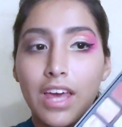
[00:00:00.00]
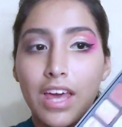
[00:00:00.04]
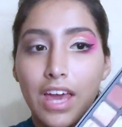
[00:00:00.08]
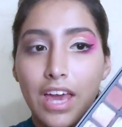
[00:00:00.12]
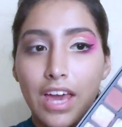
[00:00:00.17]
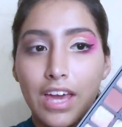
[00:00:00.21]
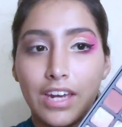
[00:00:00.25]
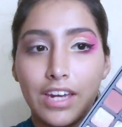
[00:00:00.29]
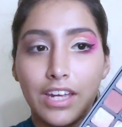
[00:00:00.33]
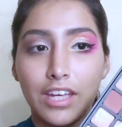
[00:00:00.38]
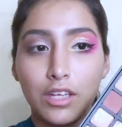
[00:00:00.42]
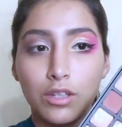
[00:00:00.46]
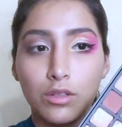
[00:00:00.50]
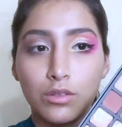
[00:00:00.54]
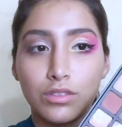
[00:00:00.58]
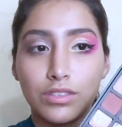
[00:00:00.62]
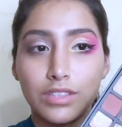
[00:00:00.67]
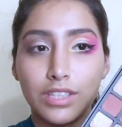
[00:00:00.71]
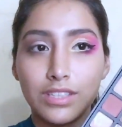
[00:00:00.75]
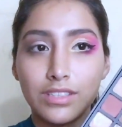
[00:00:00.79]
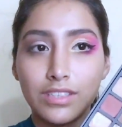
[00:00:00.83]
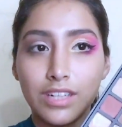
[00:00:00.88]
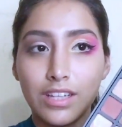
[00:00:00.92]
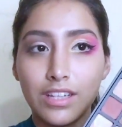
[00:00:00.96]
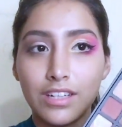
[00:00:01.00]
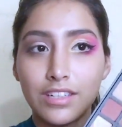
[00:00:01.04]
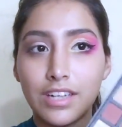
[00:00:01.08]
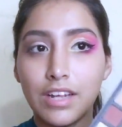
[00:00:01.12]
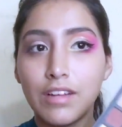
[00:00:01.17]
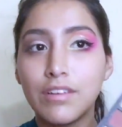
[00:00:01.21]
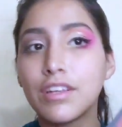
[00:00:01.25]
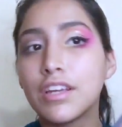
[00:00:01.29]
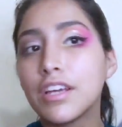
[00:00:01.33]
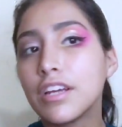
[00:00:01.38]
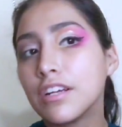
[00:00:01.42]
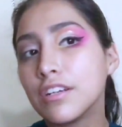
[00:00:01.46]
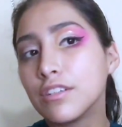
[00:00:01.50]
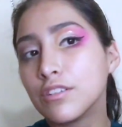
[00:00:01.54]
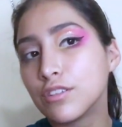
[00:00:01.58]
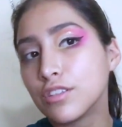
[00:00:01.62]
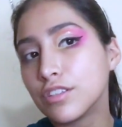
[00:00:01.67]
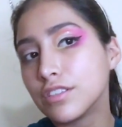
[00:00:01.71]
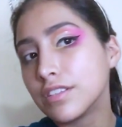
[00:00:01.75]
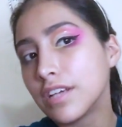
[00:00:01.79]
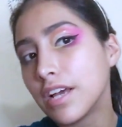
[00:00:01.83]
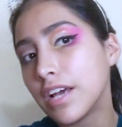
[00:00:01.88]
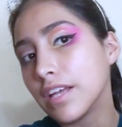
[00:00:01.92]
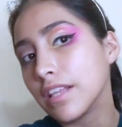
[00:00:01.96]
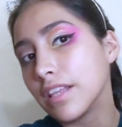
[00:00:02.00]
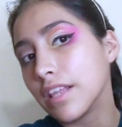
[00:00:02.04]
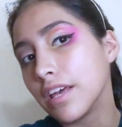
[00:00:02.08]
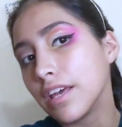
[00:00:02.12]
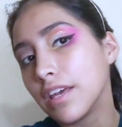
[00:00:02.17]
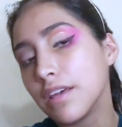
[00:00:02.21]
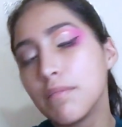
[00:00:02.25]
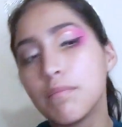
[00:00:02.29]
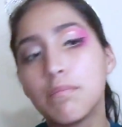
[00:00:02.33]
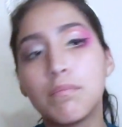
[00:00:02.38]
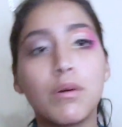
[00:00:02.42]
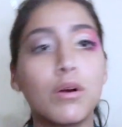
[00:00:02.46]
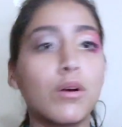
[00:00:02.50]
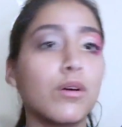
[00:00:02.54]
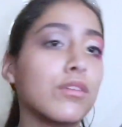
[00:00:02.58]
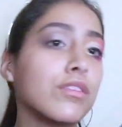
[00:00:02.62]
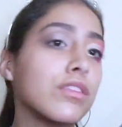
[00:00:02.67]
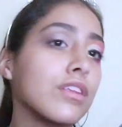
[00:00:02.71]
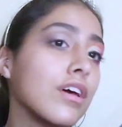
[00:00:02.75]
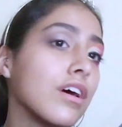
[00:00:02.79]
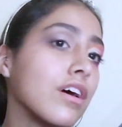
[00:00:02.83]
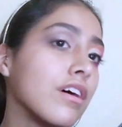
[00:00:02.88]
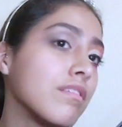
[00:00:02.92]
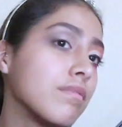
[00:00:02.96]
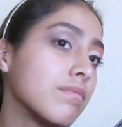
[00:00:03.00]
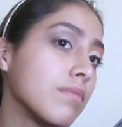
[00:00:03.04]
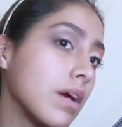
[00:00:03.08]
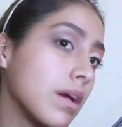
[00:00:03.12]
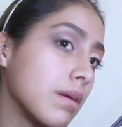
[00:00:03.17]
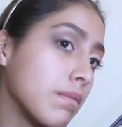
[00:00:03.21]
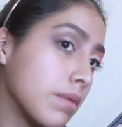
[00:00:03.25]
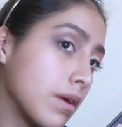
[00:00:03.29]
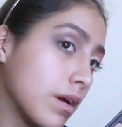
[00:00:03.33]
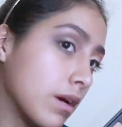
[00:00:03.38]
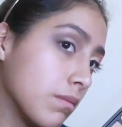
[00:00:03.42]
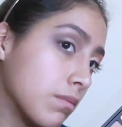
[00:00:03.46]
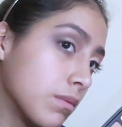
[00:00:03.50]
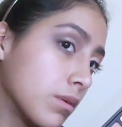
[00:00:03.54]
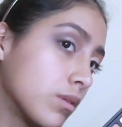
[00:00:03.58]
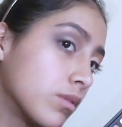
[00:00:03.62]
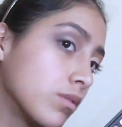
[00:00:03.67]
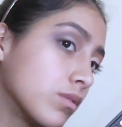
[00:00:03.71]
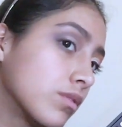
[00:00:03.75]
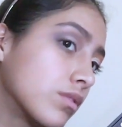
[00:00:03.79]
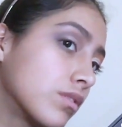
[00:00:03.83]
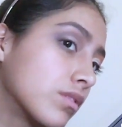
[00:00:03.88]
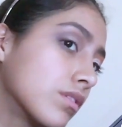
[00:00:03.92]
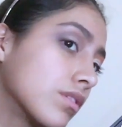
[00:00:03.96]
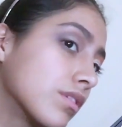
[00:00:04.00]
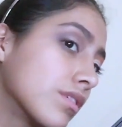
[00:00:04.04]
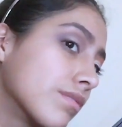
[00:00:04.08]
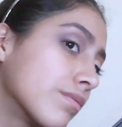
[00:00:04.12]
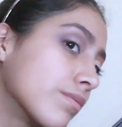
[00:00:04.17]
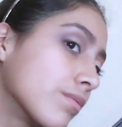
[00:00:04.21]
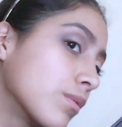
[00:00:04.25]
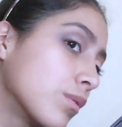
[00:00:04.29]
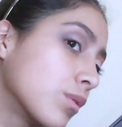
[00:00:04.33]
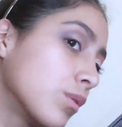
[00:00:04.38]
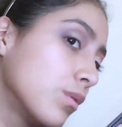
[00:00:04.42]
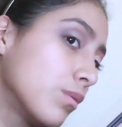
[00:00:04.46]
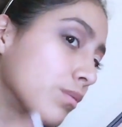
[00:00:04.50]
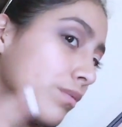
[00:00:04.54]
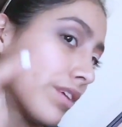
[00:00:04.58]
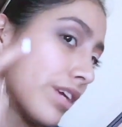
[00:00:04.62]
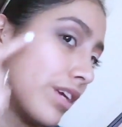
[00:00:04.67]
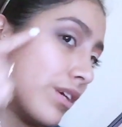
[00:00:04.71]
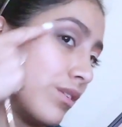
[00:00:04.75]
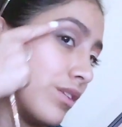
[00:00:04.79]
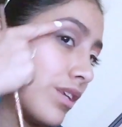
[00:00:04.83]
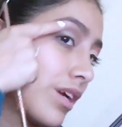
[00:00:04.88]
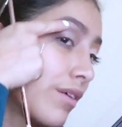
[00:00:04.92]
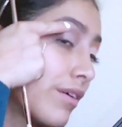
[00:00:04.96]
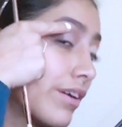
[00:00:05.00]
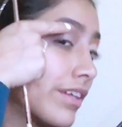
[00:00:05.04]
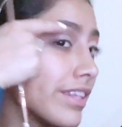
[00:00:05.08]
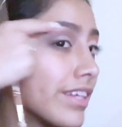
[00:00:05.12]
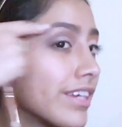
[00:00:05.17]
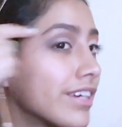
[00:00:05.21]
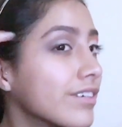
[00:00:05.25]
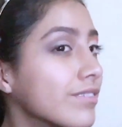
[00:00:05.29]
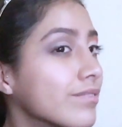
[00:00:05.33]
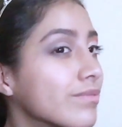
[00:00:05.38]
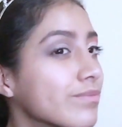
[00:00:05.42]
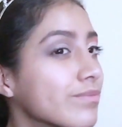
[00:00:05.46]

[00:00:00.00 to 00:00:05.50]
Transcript: and I used this color down here in order to highlight both of my brow bones. Can you see that right there?